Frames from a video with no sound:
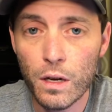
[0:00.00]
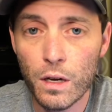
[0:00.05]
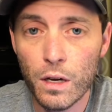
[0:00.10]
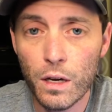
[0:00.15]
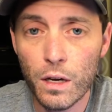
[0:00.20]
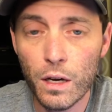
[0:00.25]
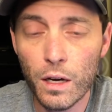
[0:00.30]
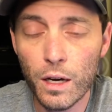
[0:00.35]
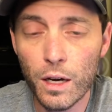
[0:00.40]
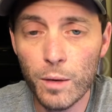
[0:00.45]

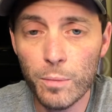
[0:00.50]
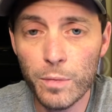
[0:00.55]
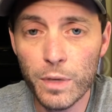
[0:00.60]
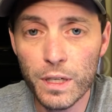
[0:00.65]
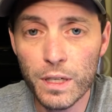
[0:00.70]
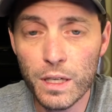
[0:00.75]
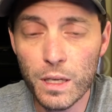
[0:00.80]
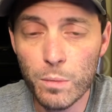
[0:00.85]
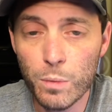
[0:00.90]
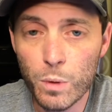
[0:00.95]
um,
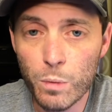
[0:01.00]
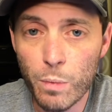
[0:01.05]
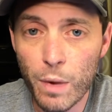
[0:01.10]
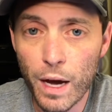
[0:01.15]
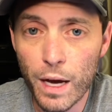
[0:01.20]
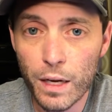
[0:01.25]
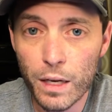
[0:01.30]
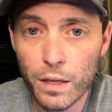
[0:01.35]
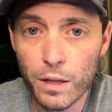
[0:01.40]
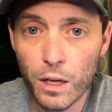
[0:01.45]
keep you
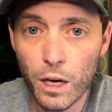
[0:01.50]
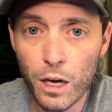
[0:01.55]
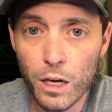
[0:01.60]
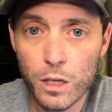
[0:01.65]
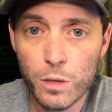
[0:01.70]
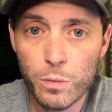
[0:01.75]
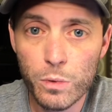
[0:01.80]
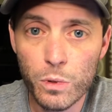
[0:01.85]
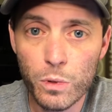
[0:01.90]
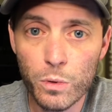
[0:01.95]
back in the
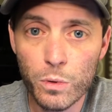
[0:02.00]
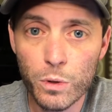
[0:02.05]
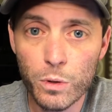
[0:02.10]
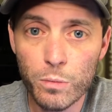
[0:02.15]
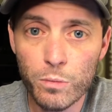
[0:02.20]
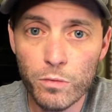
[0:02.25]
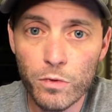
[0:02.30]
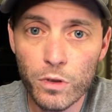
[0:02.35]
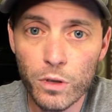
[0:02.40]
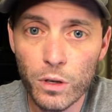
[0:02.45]
hospital
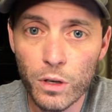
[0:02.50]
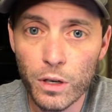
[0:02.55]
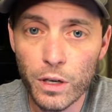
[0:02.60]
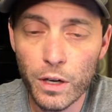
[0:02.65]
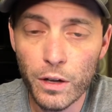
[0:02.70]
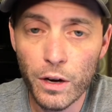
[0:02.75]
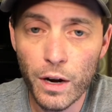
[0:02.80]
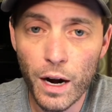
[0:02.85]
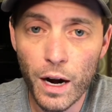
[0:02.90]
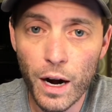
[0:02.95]
room for
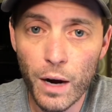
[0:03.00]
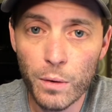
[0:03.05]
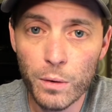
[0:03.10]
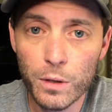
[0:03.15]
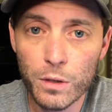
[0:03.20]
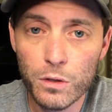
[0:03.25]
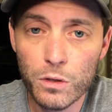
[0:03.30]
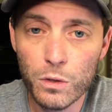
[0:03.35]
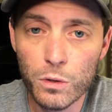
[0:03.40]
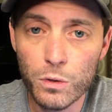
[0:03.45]
another
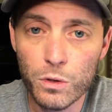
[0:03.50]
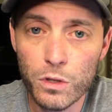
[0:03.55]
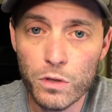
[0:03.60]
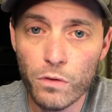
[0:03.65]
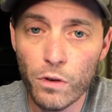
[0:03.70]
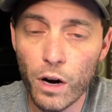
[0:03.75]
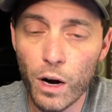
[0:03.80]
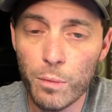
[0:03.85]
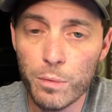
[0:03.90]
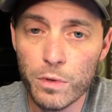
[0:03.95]
hour or two
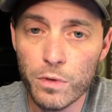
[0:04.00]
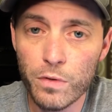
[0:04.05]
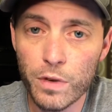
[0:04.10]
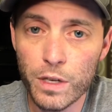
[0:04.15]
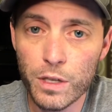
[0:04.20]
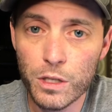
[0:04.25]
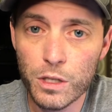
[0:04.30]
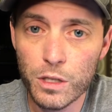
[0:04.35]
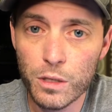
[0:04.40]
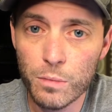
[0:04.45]
just for
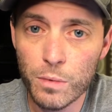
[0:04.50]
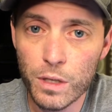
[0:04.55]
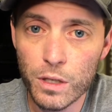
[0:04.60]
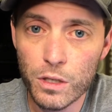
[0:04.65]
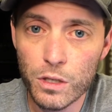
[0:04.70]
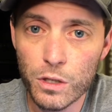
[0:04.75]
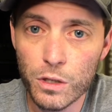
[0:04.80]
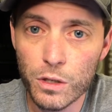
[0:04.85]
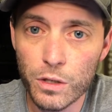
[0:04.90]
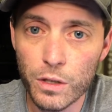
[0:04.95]
observation,
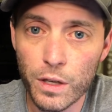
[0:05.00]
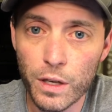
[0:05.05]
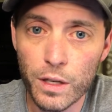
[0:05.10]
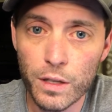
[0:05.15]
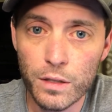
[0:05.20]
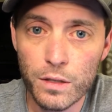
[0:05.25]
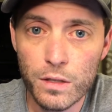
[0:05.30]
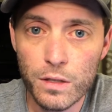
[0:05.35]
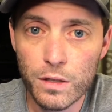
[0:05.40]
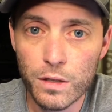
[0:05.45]
make sure
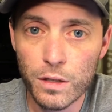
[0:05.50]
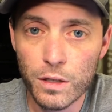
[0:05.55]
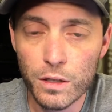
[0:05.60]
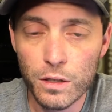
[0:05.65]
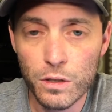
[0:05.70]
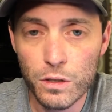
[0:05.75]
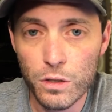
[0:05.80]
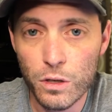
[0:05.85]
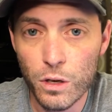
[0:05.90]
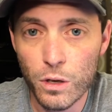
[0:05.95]
that
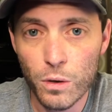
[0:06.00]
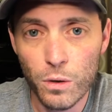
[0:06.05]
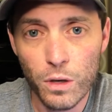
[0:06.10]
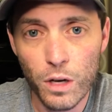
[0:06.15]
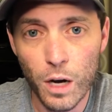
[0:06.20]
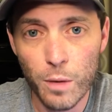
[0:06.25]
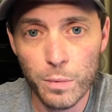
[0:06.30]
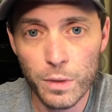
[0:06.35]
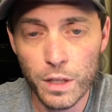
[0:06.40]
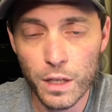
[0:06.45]
there's no
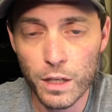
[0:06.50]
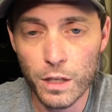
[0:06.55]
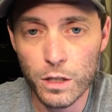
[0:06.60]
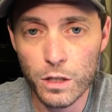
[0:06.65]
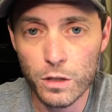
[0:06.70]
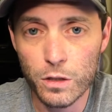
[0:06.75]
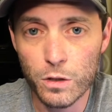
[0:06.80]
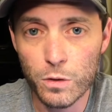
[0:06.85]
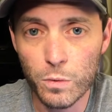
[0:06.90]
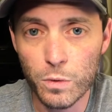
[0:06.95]

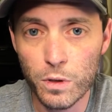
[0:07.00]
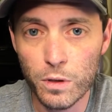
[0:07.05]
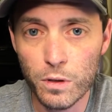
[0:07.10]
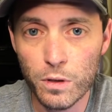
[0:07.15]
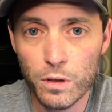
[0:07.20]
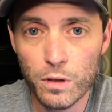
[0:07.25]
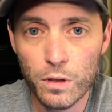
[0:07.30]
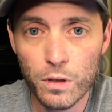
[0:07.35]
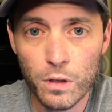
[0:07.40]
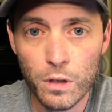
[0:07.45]
complications
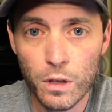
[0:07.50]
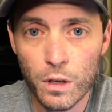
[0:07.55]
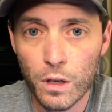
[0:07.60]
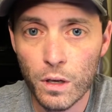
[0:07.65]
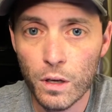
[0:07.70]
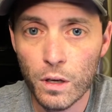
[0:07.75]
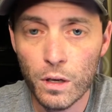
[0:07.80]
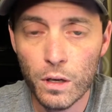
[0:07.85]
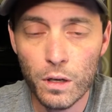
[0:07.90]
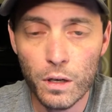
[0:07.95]
with
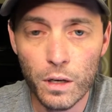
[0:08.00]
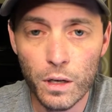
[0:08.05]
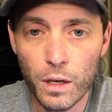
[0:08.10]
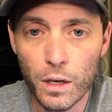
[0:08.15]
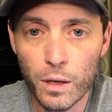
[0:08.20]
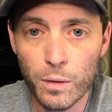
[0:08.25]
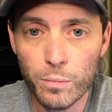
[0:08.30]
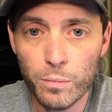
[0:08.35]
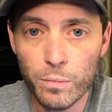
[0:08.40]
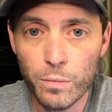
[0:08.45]

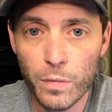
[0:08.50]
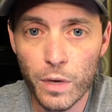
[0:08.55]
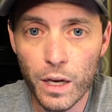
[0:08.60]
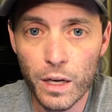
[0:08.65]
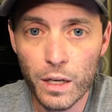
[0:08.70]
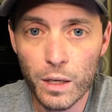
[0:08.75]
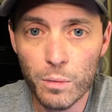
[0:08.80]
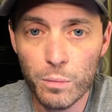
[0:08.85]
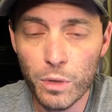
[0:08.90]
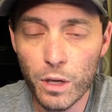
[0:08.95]
um,
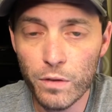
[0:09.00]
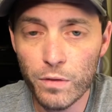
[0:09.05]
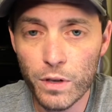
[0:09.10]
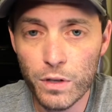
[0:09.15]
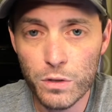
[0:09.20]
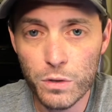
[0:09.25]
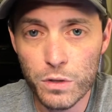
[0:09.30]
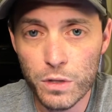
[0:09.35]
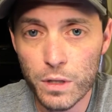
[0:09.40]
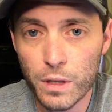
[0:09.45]
any blood
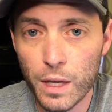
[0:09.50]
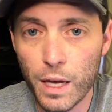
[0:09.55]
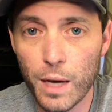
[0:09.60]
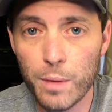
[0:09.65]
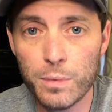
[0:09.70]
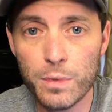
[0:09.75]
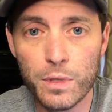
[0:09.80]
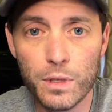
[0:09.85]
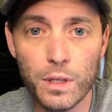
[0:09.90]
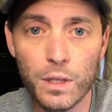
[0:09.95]
vessels
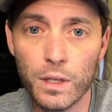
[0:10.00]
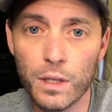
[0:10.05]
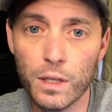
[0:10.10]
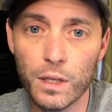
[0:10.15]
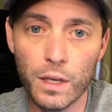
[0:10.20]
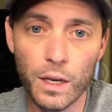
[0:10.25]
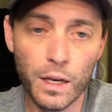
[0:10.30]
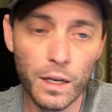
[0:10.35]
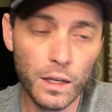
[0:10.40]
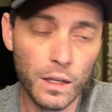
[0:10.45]

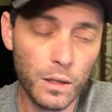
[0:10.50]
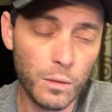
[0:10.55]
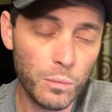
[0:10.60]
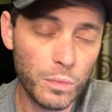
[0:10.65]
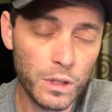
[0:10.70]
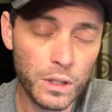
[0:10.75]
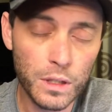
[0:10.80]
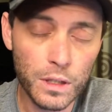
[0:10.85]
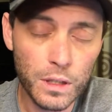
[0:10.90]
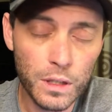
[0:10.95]
collapsing, any
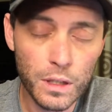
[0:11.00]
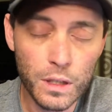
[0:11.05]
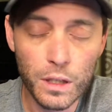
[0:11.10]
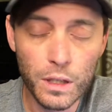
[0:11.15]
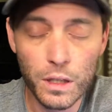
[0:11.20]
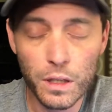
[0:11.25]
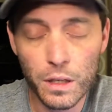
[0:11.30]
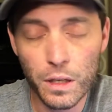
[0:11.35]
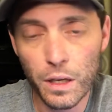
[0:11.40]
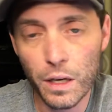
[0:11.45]

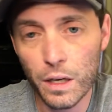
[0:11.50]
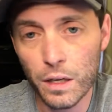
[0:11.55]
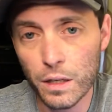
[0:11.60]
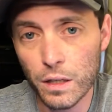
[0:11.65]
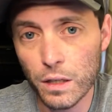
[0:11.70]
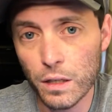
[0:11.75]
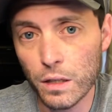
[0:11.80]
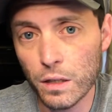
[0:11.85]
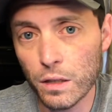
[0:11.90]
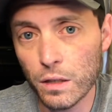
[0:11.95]
bleeding,
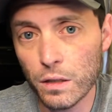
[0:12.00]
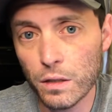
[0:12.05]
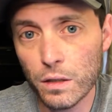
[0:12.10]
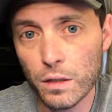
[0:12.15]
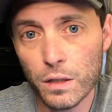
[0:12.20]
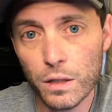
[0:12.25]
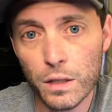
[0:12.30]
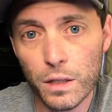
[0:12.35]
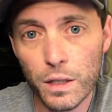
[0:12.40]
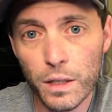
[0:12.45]
any
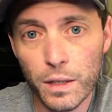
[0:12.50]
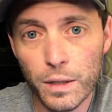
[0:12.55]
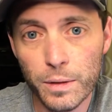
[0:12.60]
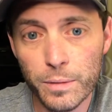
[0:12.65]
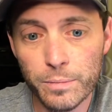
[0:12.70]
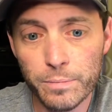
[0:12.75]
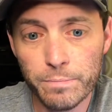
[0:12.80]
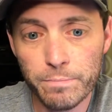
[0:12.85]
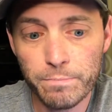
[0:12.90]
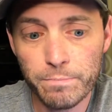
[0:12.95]
um,